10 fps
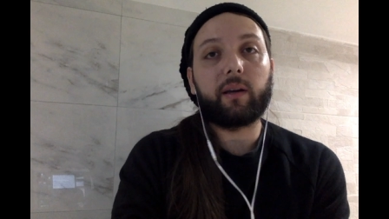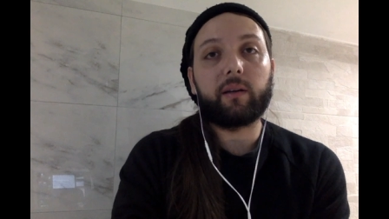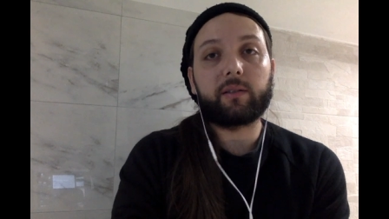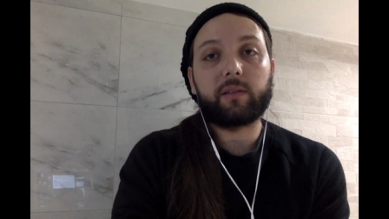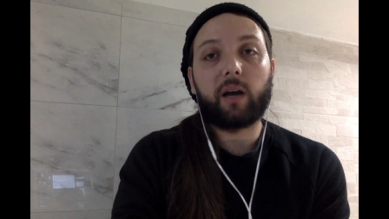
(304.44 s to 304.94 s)

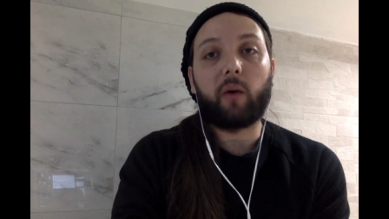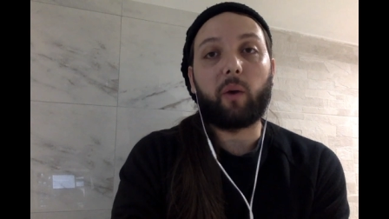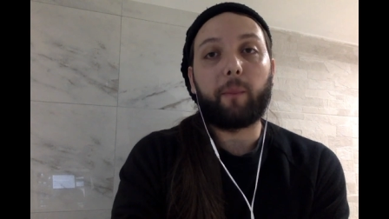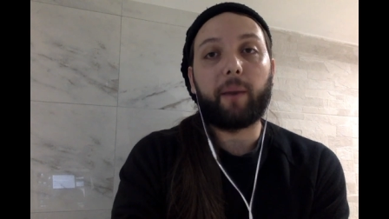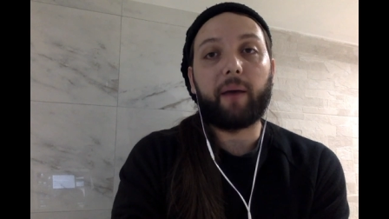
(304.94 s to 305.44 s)
us,
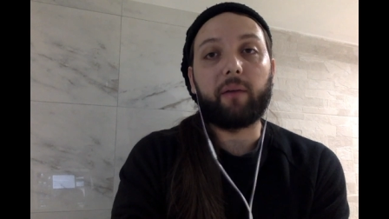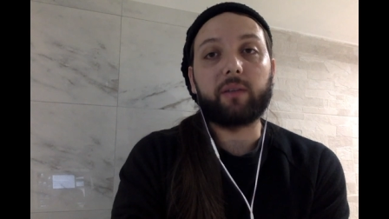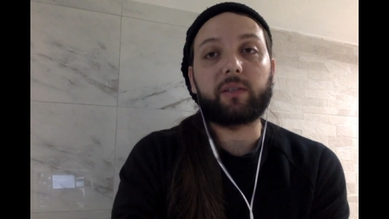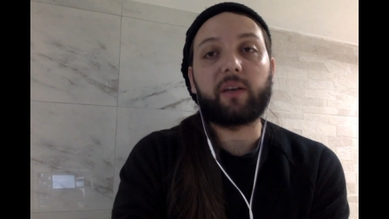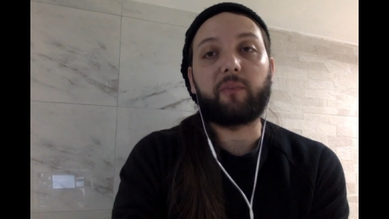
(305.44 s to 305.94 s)
our
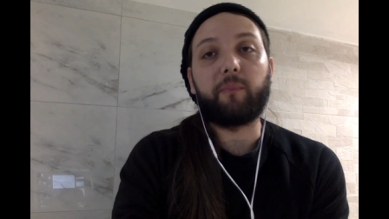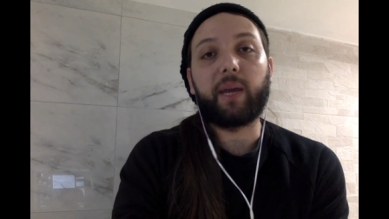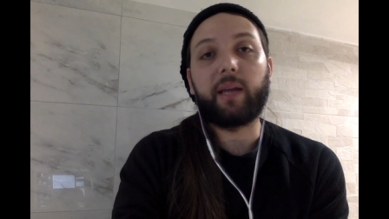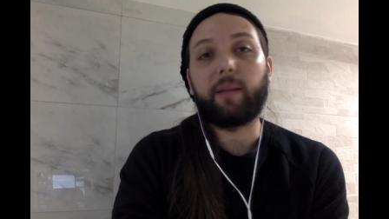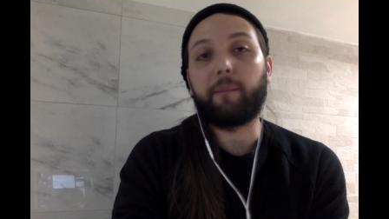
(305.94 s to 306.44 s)
parents have
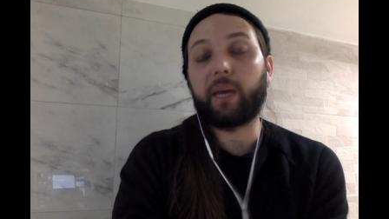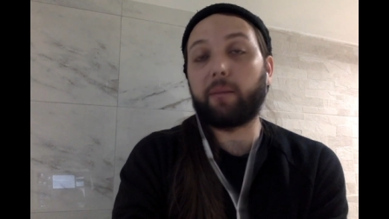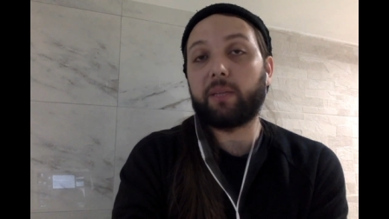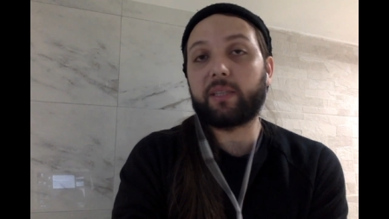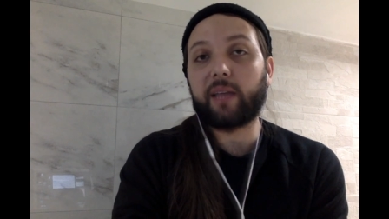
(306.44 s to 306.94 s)
made a big
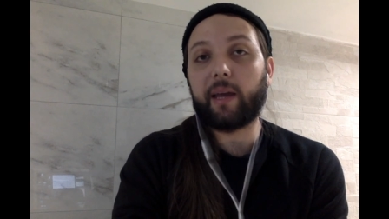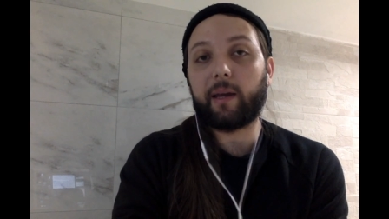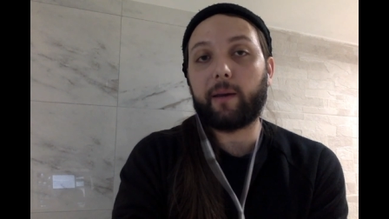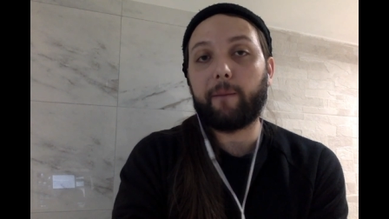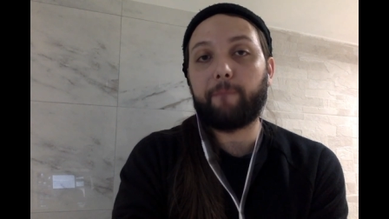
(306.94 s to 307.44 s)

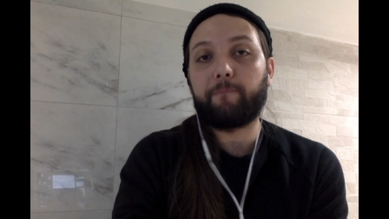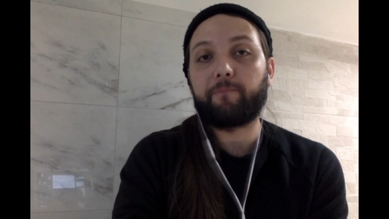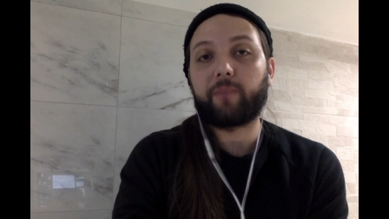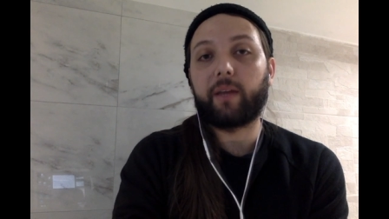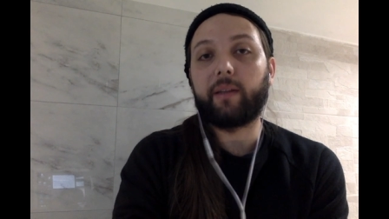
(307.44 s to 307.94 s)
mistake.
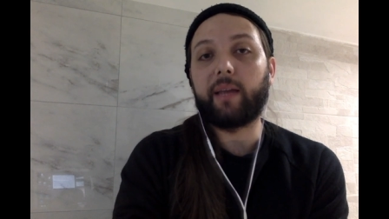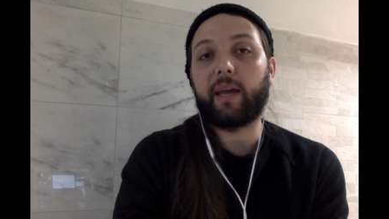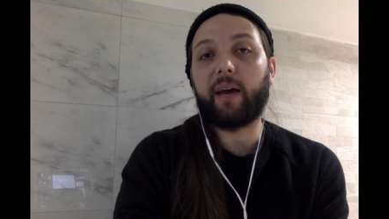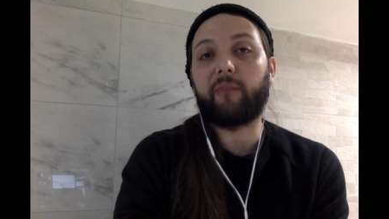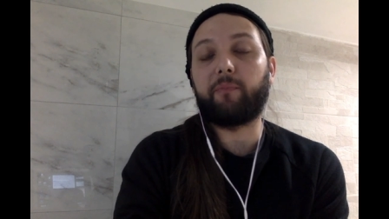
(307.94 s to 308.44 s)
They
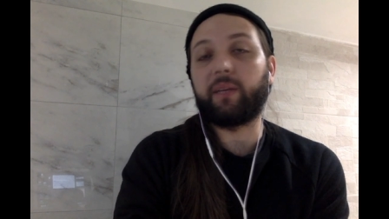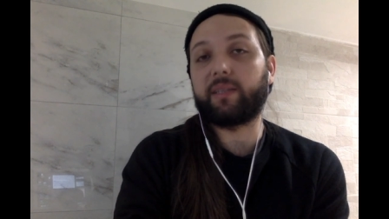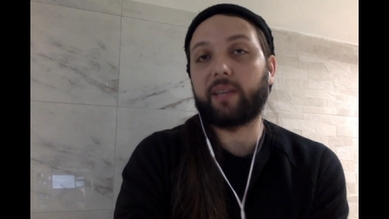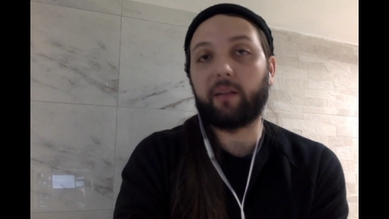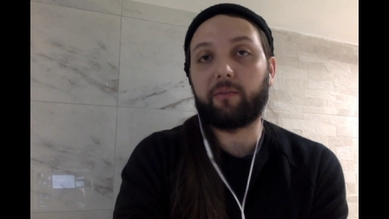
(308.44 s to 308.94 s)
have been
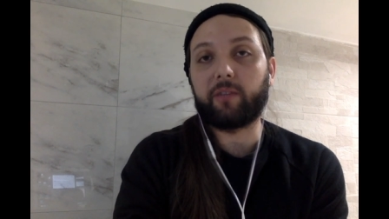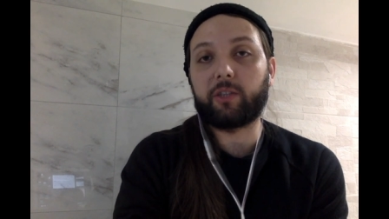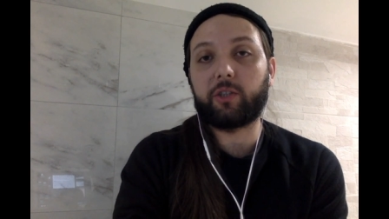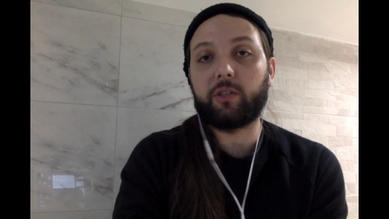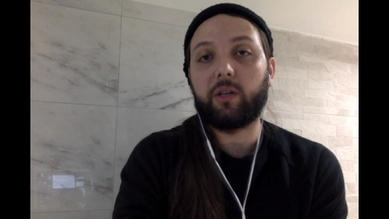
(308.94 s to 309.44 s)

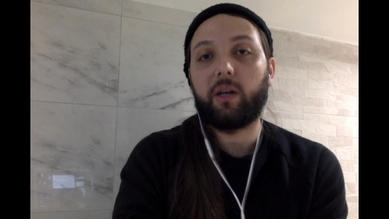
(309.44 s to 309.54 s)
selfish.